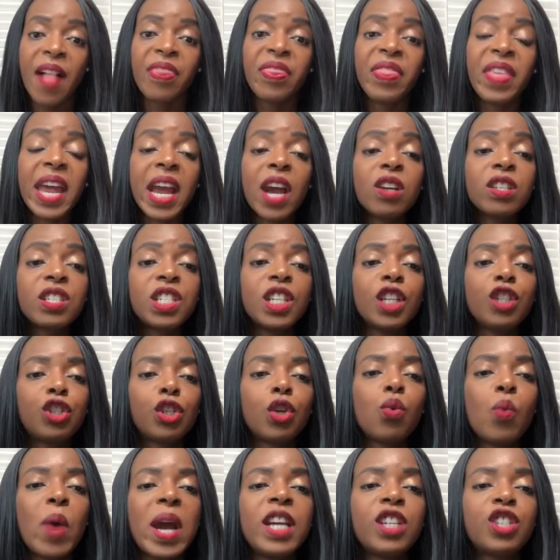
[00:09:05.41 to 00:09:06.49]
Their
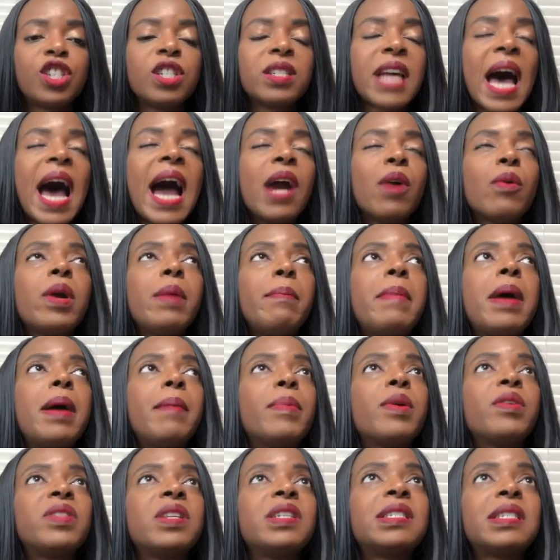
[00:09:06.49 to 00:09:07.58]
situations. I
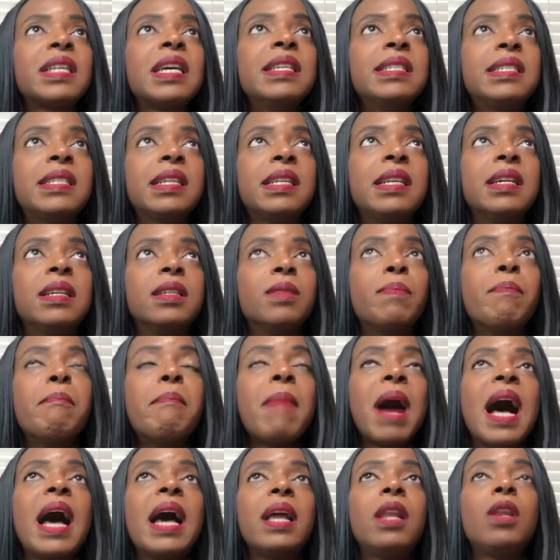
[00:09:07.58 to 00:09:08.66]
remember this incident.
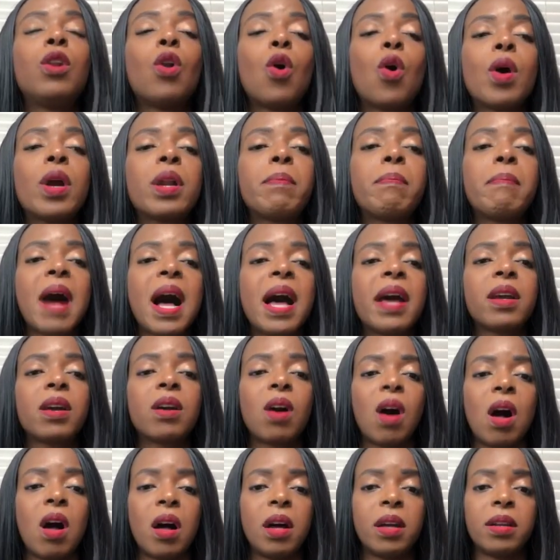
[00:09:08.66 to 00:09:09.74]
My Lord, my
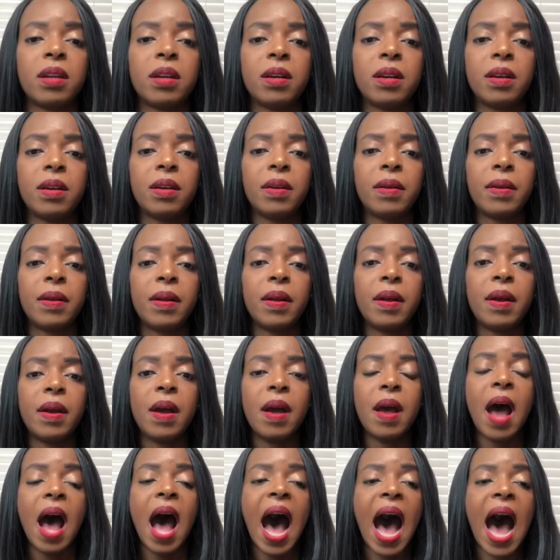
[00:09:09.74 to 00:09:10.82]
God.
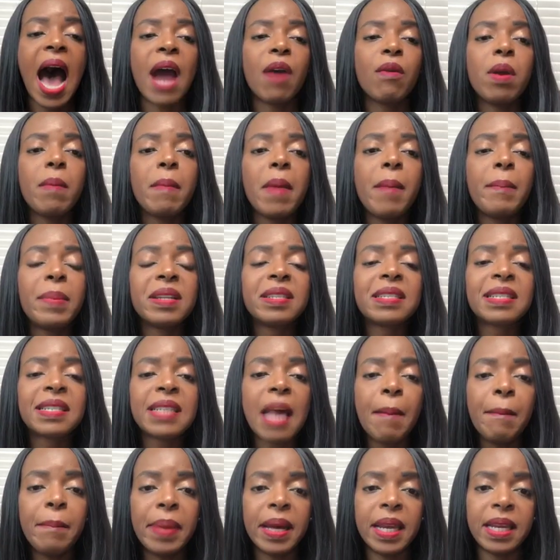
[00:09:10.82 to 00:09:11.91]
I remember
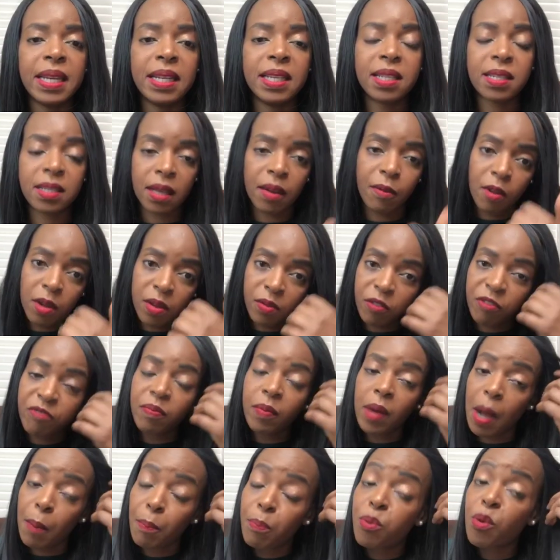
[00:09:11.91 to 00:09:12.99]
somebody's
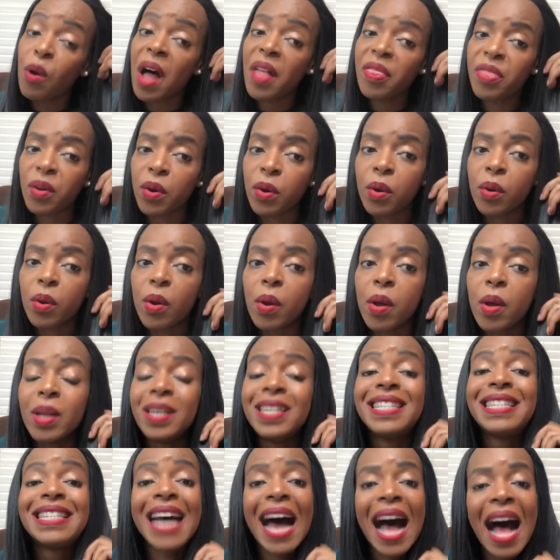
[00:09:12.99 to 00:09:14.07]
brother
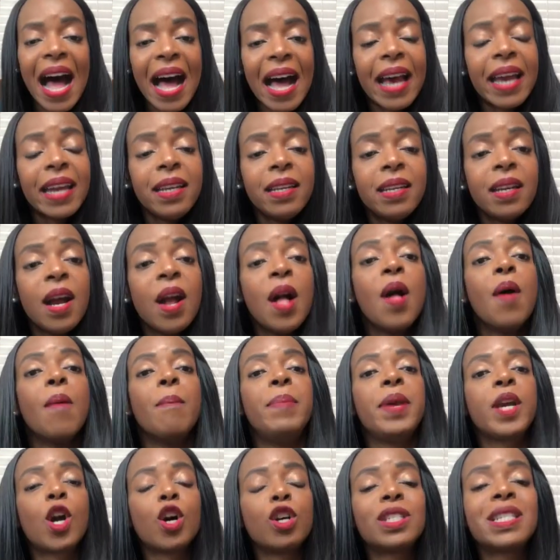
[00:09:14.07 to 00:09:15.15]
died
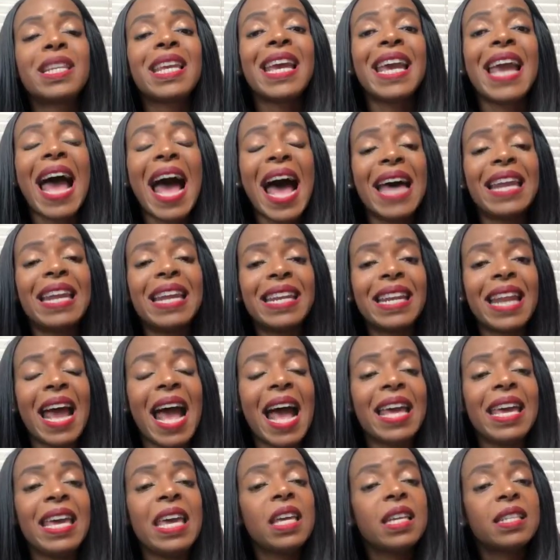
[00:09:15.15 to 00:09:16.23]
because
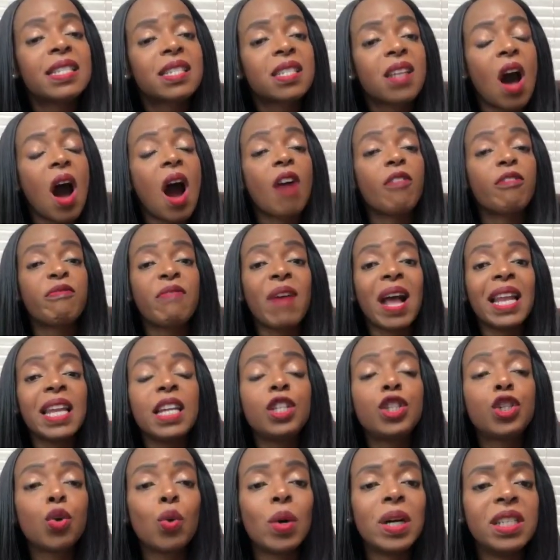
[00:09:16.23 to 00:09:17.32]
his car fell
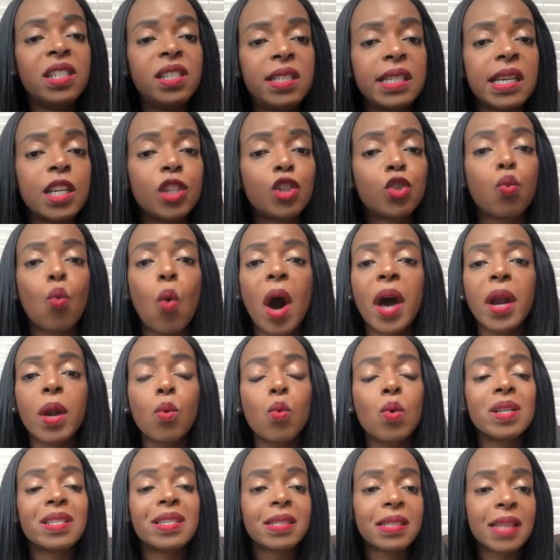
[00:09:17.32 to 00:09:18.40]
into a ditch. Water
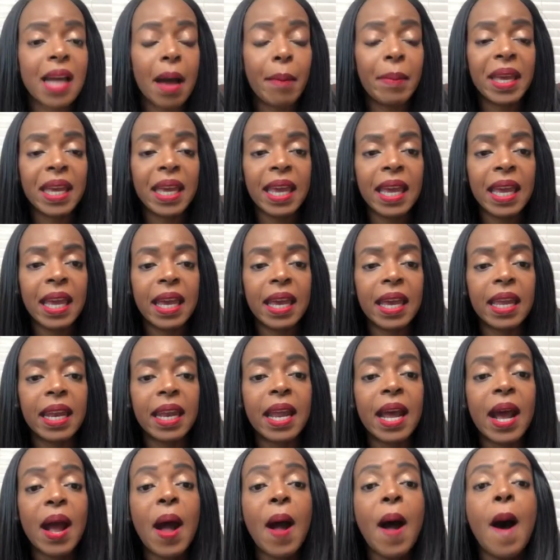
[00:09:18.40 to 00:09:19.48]
was coming in,
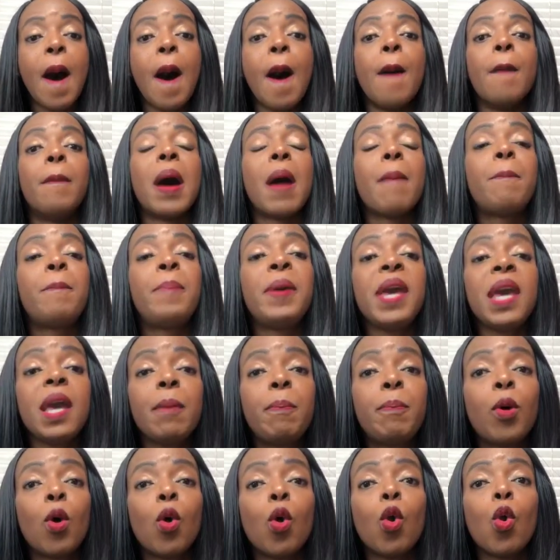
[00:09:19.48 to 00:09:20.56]
but
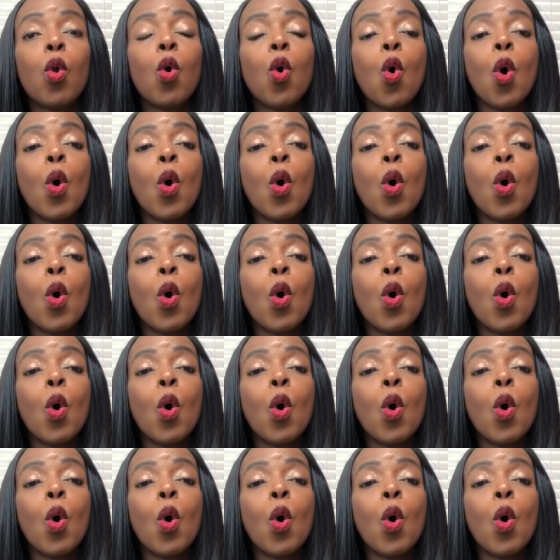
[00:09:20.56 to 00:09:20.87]
people